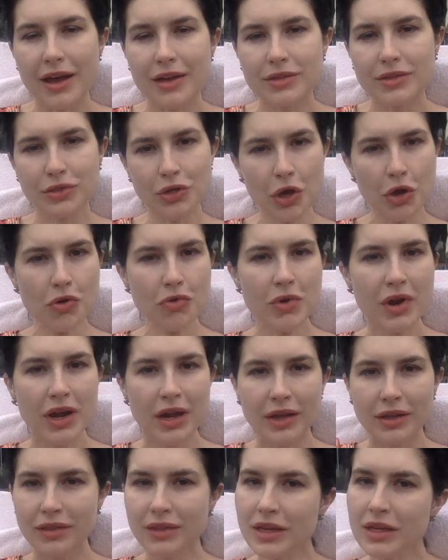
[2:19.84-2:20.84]
So
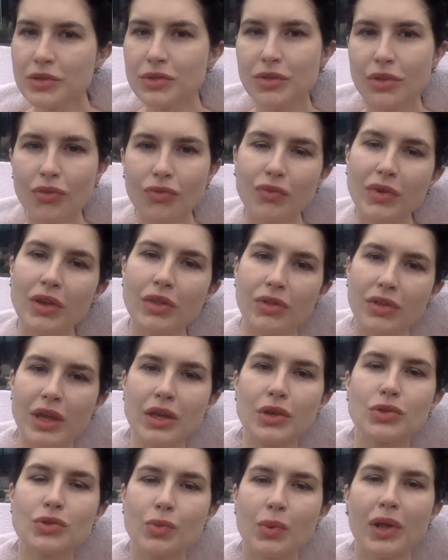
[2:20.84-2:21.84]
these three
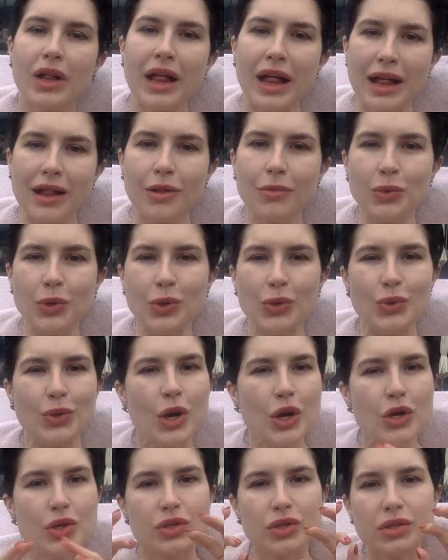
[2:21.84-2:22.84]
things will help you.
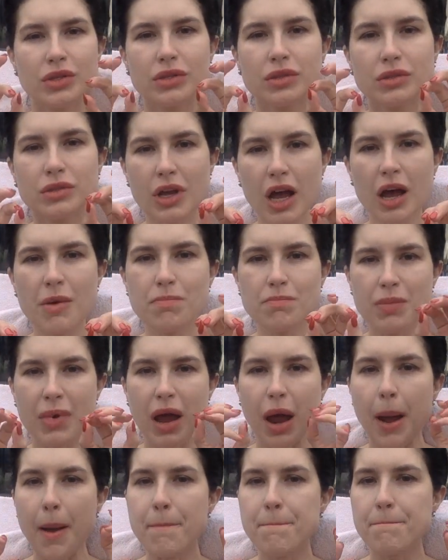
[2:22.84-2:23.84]
Stop
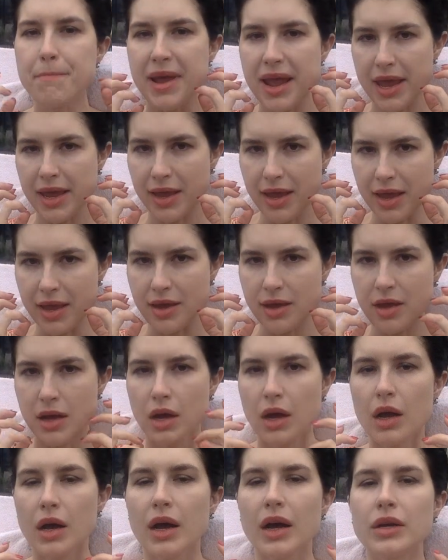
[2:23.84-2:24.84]
picking.
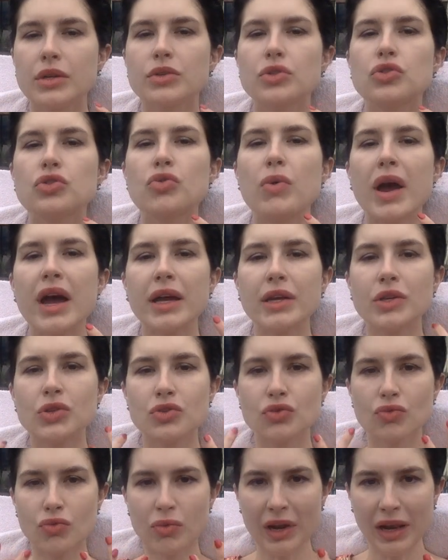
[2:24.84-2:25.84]
Try
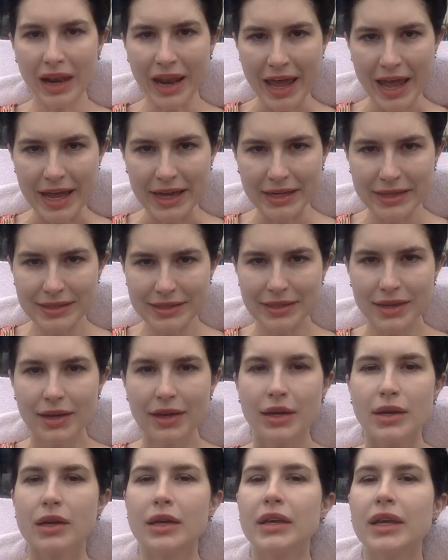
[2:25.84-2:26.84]
to relax.
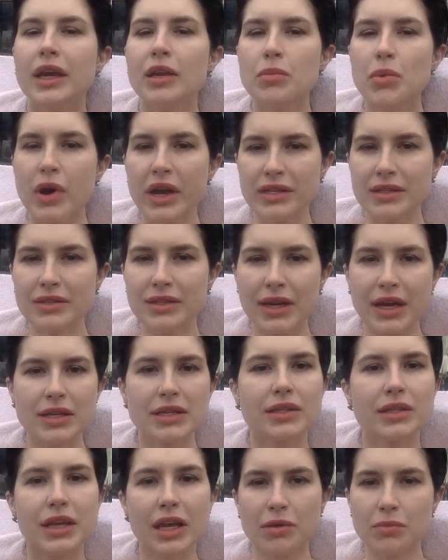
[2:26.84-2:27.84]
Get more
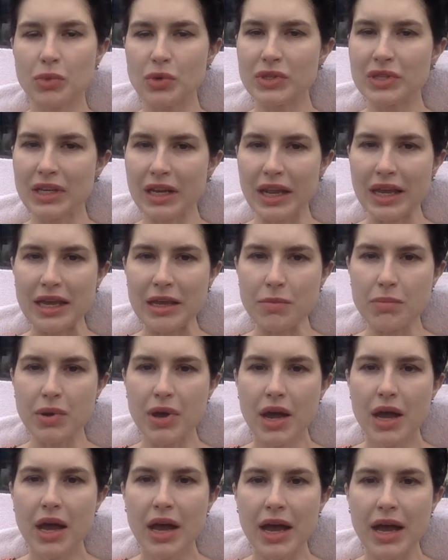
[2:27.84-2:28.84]
exercise. Get more sleep.
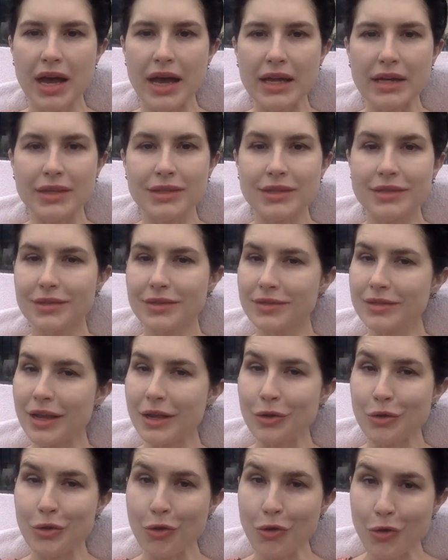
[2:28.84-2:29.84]
And
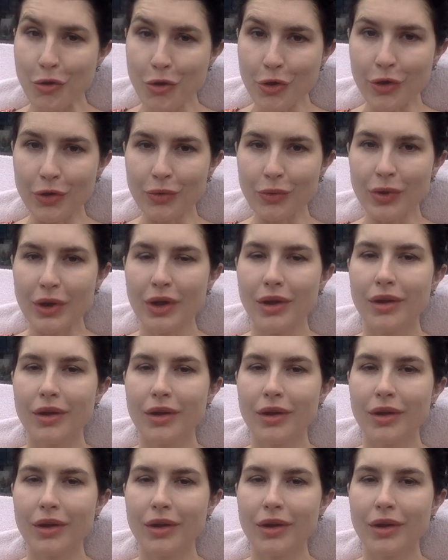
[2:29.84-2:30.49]
say no,